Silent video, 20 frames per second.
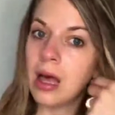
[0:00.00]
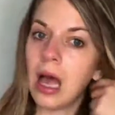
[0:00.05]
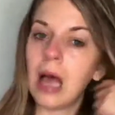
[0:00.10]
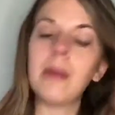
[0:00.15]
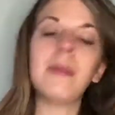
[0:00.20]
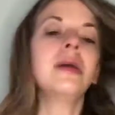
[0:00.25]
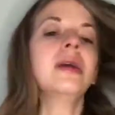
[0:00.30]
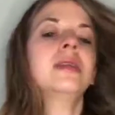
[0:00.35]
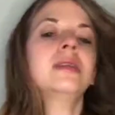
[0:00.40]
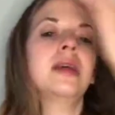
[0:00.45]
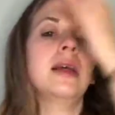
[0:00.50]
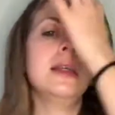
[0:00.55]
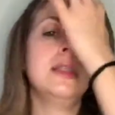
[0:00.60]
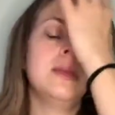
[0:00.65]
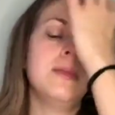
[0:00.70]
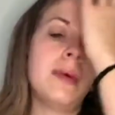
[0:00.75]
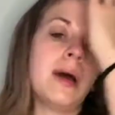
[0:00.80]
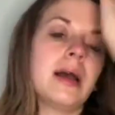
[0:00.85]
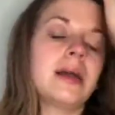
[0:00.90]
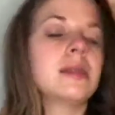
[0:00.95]
I'm excited
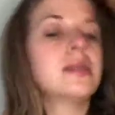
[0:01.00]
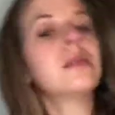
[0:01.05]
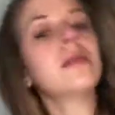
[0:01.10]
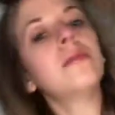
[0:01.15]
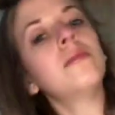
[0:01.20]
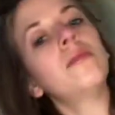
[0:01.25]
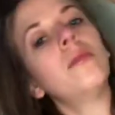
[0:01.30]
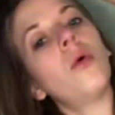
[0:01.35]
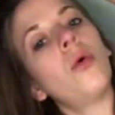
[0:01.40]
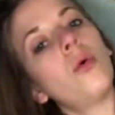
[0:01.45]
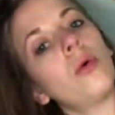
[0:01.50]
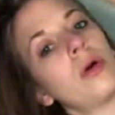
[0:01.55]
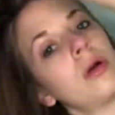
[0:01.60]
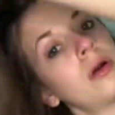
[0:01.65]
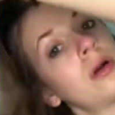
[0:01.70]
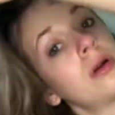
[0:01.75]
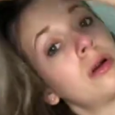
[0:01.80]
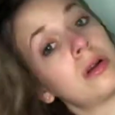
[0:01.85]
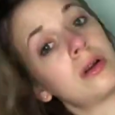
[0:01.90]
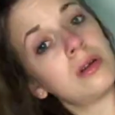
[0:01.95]
to buy some
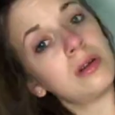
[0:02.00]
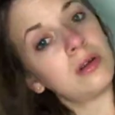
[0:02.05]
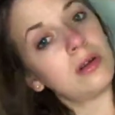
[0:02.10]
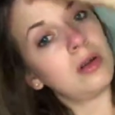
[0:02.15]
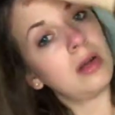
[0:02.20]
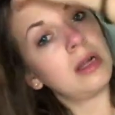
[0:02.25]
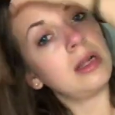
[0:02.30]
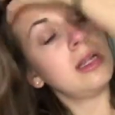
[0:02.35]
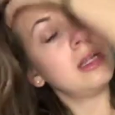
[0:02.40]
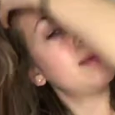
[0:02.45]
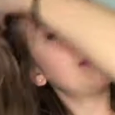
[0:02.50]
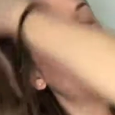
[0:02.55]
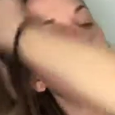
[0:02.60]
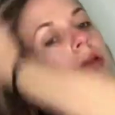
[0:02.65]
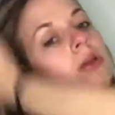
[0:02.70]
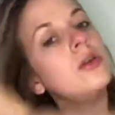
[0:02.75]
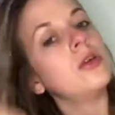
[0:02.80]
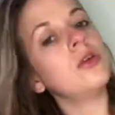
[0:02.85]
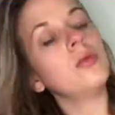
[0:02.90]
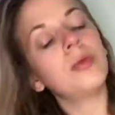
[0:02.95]
more. I need to buy
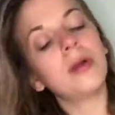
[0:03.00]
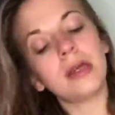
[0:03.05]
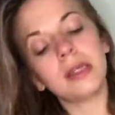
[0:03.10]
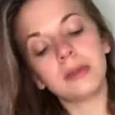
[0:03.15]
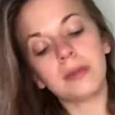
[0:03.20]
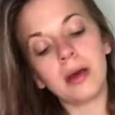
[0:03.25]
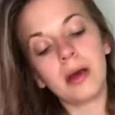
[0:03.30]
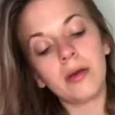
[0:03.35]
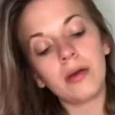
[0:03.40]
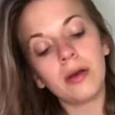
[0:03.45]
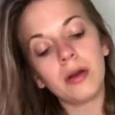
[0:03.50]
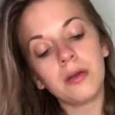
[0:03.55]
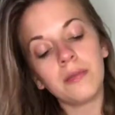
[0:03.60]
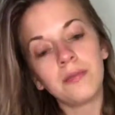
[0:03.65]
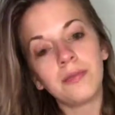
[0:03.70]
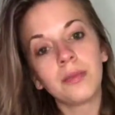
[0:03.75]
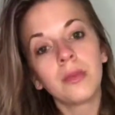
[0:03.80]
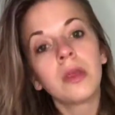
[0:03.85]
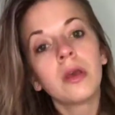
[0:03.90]
a new pressed powder.